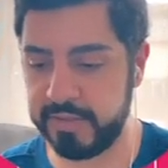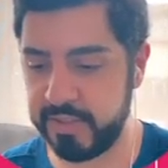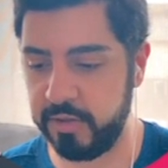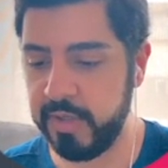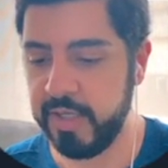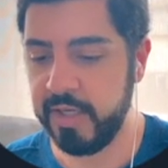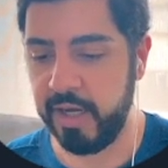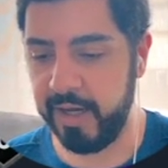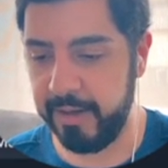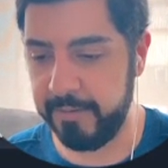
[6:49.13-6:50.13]
So
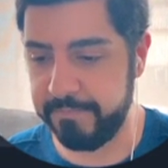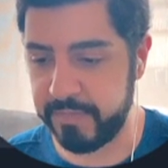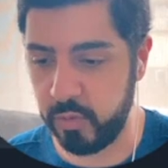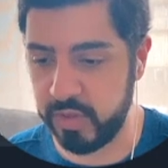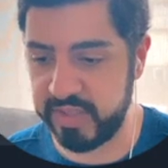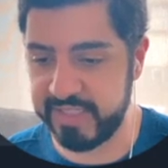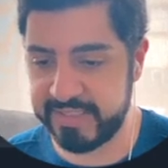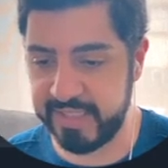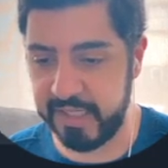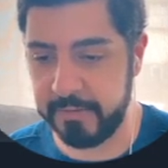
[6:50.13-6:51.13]
with that
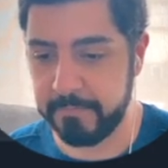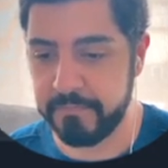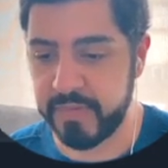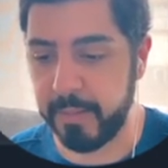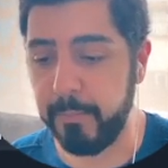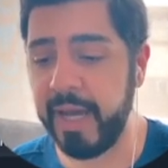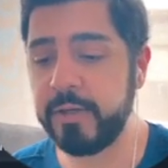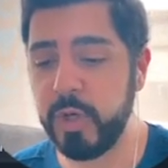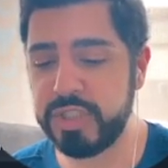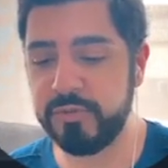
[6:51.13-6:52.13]
said, my
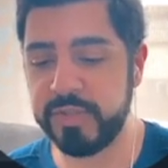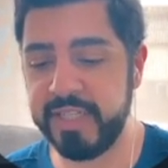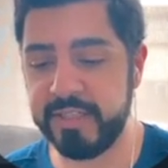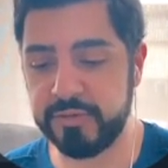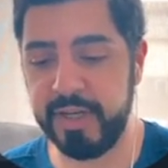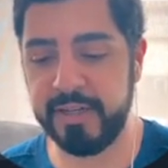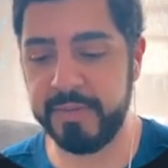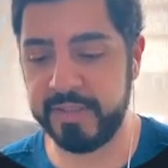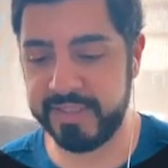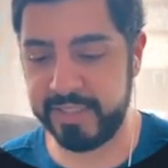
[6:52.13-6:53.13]
question with Dennis Rodman,
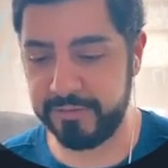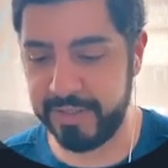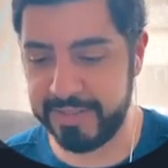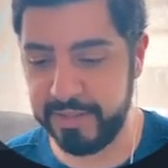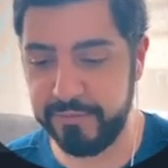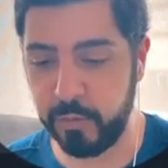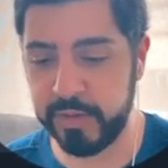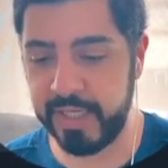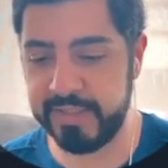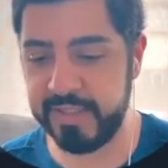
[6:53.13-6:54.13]
because I can already see
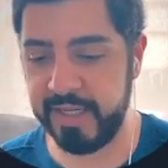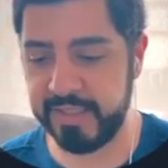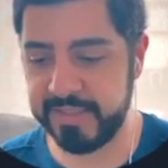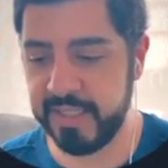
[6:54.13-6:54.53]
499s,